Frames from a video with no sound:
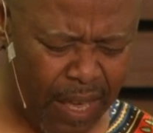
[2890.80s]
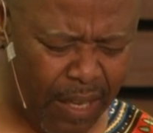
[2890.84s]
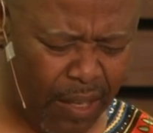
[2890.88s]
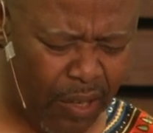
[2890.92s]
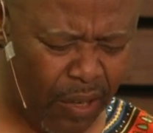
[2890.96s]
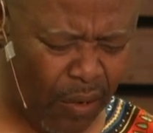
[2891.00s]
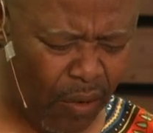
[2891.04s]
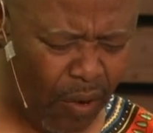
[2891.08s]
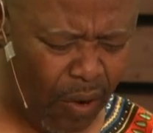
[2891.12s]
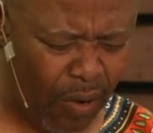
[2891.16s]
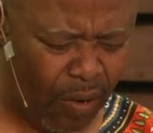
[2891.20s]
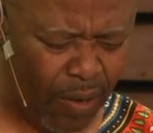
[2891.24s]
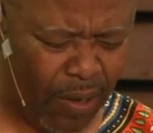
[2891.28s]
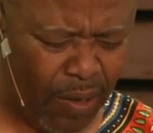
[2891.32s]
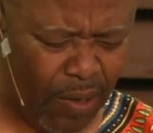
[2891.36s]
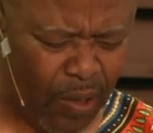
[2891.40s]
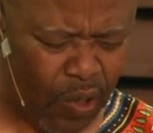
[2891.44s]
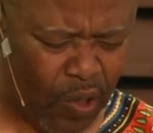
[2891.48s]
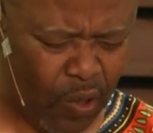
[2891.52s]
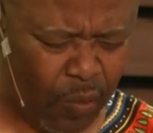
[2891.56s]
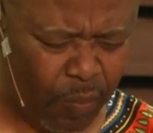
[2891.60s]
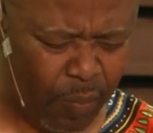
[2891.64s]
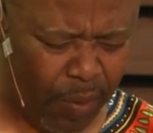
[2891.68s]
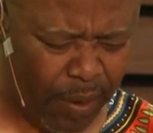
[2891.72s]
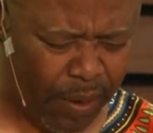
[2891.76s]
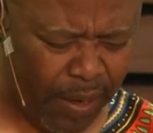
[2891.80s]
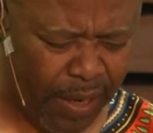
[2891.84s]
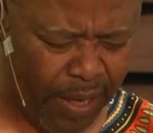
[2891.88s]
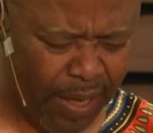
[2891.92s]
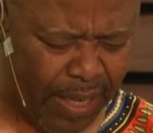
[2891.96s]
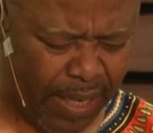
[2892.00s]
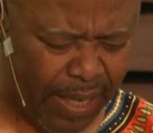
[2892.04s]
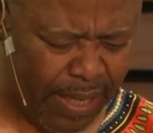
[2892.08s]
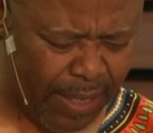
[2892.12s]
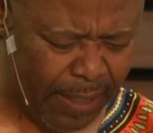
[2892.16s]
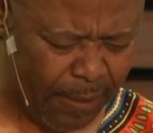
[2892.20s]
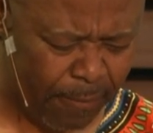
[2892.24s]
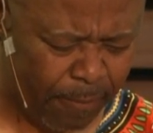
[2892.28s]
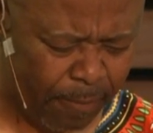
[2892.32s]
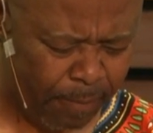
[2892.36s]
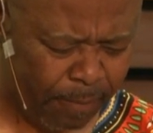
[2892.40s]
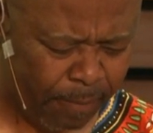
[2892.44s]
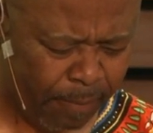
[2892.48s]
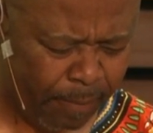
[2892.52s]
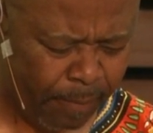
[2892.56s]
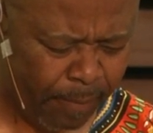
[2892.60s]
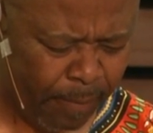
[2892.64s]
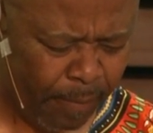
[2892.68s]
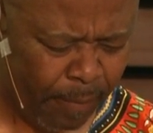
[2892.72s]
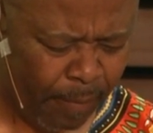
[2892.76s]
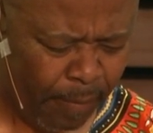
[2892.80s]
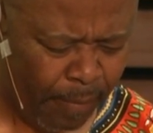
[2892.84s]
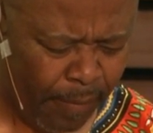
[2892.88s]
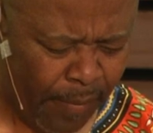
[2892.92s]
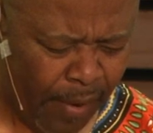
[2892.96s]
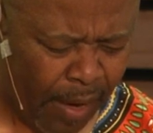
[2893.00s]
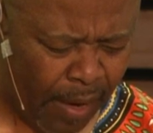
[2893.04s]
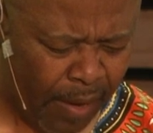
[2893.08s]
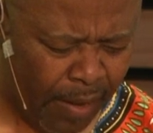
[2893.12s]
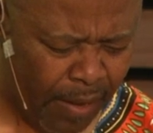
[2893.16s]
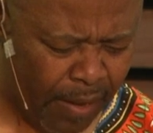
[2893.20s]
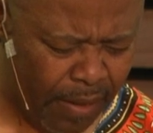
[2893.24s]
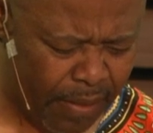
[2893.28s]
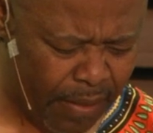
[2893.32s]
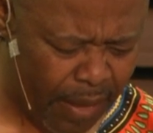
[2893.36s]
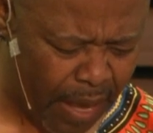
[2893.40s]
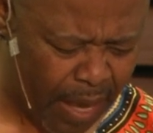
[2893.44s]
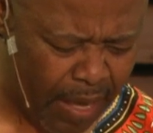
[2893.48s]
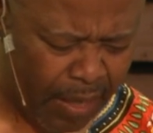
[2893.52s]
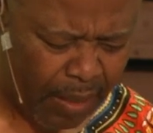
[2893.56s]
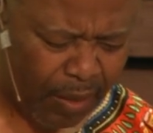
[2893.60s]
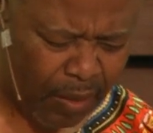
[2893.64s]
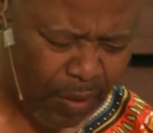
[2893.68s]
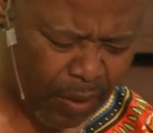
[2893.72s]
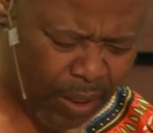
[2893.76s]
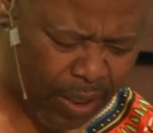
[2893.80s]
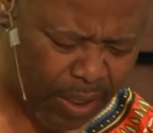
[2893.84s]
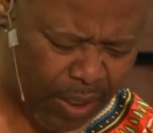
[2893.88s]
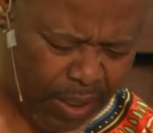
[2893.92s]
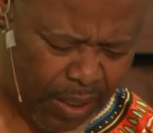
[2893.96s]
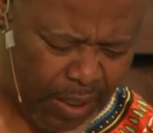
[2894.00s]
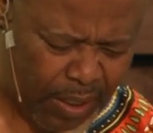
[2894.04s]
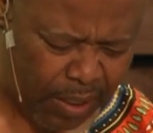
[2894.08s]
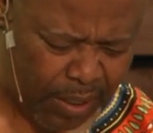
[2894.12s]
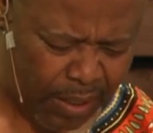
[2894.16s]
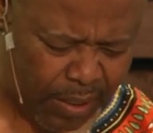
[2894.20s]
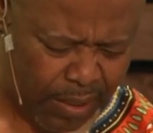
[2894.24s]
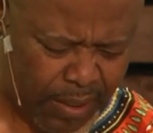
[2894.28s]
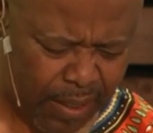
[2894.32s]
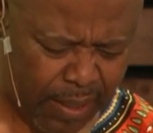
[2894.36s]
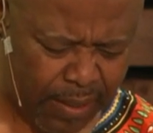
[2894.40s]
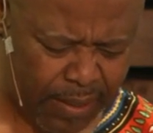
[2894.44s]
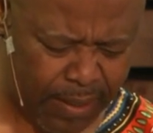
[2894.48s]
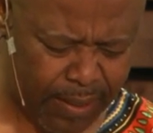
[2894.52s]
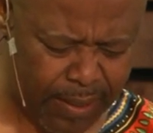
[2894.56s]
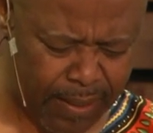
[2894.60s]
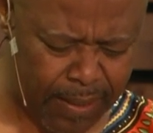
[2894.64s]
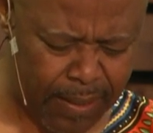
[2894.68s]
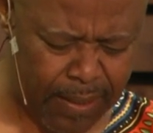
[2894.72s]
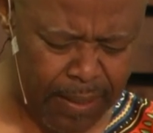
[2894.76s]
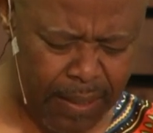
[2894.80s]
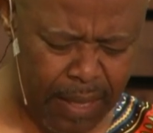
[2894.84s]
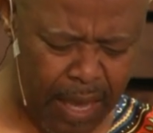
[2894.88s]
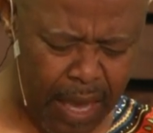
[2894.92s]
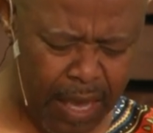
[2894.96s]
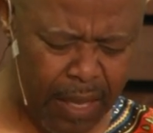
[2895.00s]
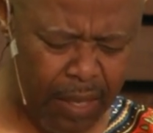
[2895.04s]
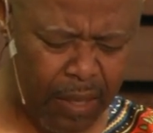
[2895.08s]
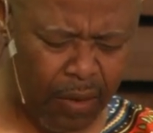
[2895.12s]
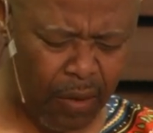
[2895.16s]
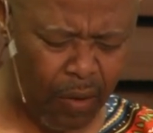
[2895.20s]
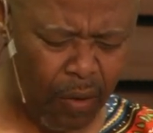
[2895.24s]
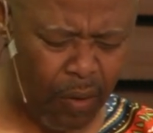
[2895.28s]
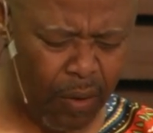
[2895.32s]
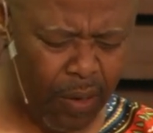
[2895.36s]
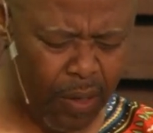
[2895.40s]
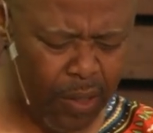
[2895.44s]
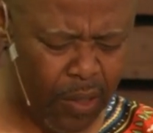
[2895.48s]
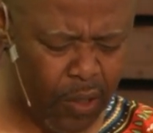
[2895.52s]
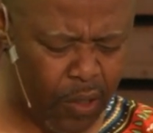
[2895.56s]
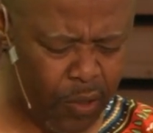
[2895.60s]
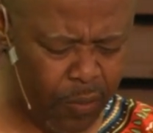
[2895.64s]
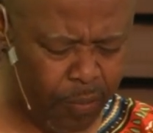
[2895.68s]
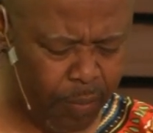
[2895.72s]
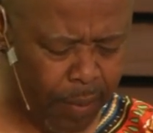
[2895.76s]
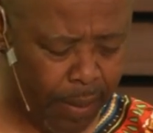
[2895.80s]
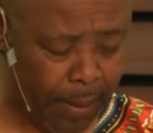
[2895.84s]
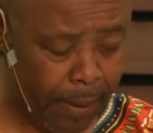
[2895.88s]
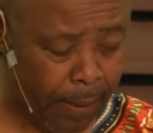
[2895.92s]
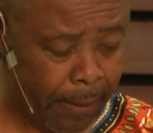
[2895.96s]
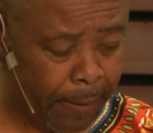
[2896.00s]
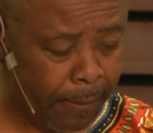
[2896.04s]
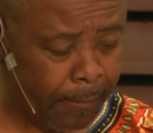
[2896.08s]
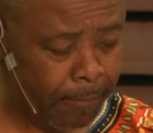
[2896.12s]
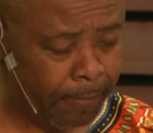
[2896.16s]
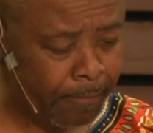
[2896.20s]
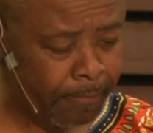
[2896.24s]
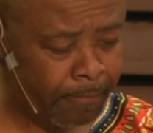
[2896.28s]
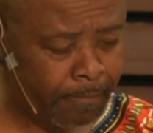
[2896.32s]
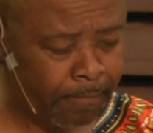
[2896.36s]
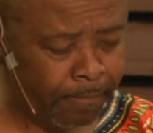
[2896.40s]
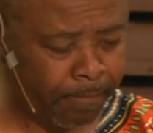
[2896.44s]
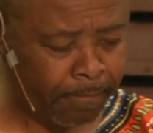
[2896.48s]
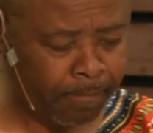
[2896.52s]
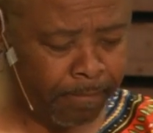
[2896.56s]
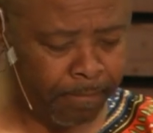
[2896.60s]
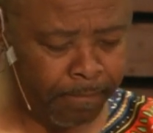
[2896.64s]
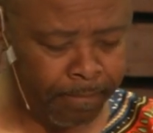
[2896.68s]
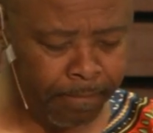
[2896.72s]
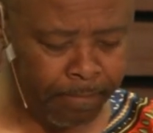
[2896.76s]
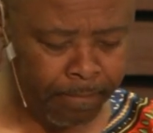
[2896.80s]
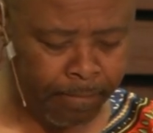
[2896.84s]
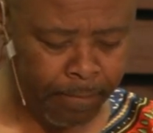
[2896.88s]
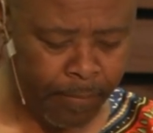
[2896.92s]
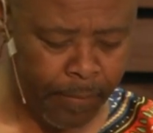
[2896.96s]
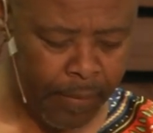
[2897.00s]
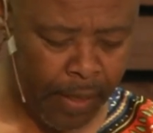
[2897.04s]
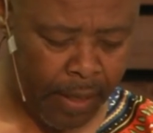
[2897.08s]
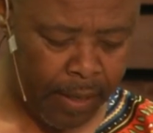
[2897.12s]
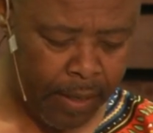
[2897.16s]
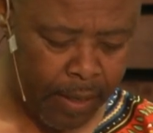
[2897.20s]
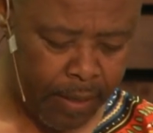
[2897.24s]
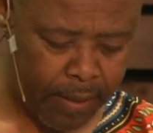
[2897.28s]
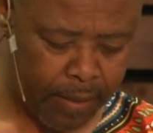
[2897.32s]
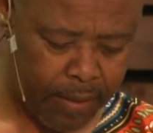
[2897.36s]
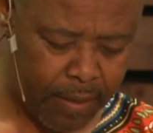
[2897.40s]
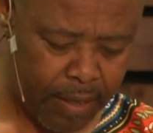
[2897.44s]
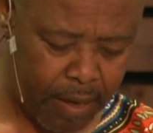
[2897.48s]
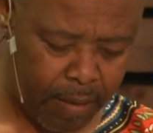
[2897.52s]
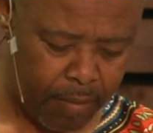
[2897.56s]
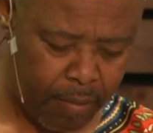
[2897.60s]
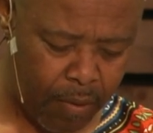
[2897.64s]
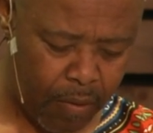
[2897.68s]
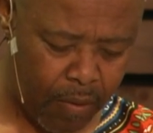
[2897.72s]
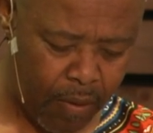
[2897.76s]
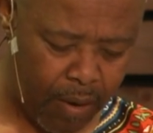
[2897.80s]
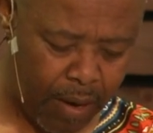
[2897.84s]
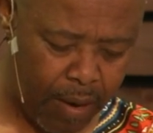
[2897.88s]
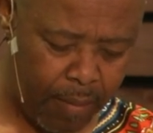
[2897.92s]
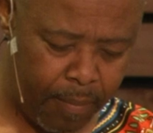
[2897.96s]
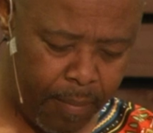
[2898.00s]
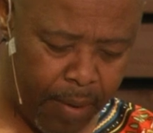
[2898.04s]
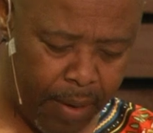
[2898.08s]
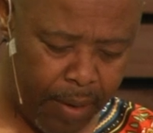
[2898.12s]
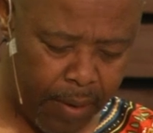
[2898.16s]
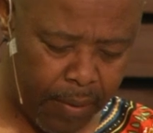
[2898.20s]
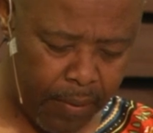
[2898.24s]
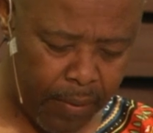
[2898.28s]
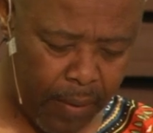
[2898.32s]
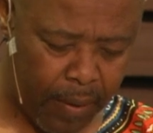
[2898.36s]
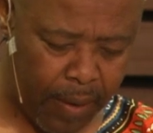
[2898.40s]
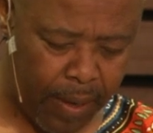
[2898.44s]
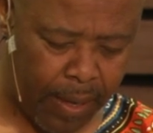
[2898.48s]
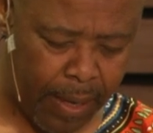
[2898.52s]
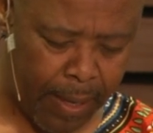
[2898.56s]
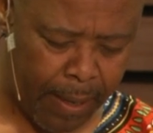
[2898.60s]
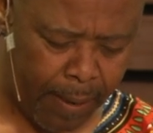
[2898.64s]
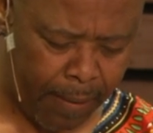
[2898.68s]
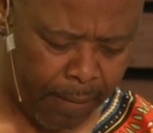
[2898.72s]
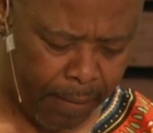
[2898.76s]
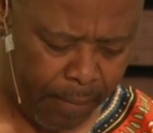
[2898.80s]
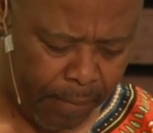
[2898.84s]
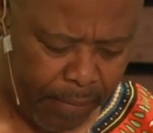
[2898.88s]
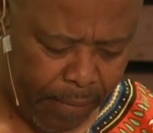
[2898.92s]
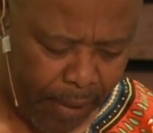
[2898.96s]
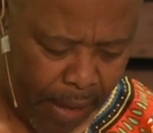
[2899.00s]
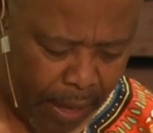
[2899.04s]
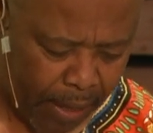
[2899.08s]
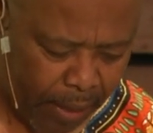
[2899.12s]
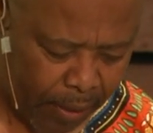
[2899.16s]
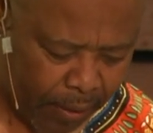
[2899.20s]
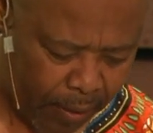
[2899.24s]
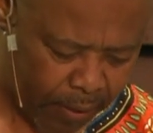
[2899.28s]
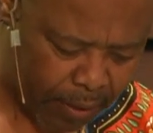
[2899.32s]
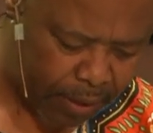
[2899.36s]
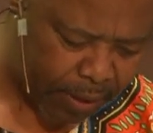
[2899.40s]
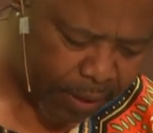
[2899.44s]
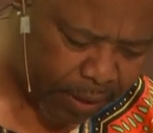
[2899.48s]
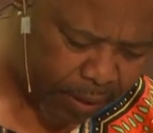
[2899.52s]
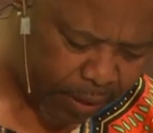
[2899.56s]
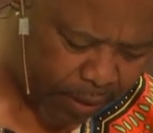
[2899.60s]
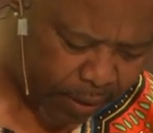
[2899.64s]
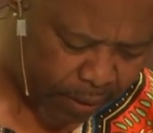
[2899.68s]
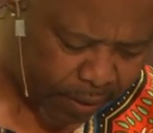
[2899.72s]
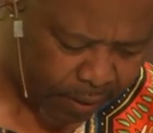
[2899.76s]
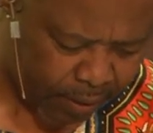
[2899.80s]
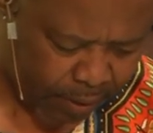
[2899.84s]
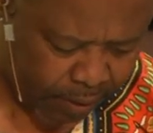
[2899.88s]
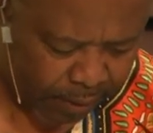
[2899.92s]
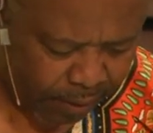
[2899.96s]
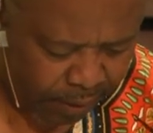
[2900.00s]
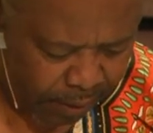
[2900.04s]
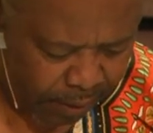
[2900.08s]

you, Holy Spirit. Thank you, Jesus. Thank you, Holy Spirit. Thank you, Jesus.